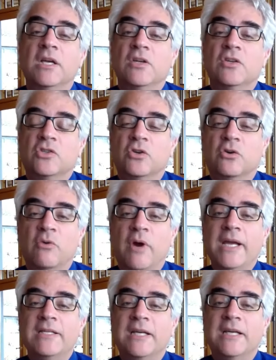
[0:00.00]
So you're
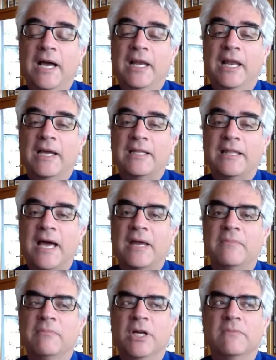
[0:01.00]
right to highlight
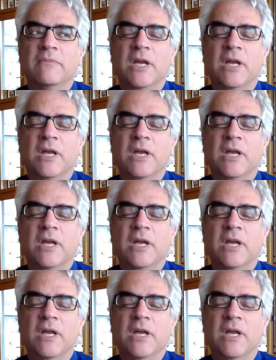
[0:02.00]
that. But